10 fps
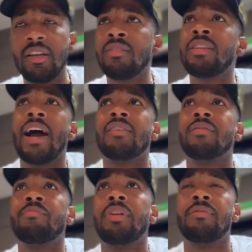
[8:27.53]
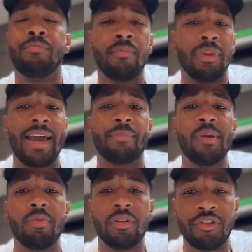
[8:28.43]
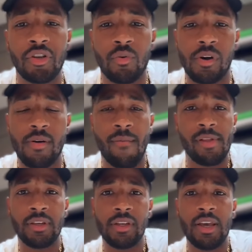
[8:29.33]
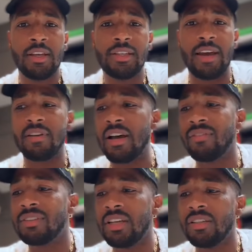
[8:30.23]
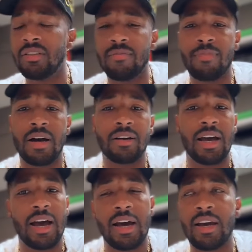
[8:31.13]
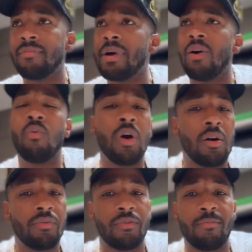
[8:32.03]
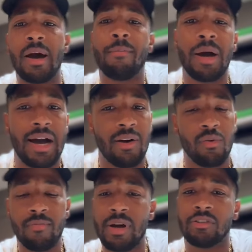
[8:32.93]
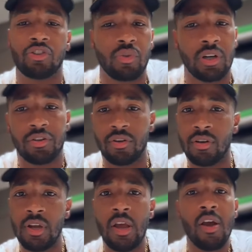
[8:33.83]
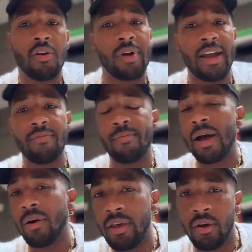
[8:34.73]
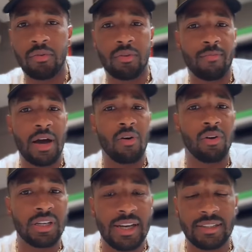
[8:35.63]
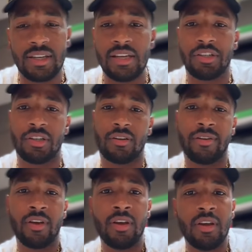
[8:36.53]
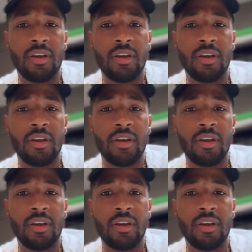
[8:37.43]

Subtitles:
Getting 1,000+ black people to show up, to have conversation about God, about wealth, about power, about structure, right? About health, about organization.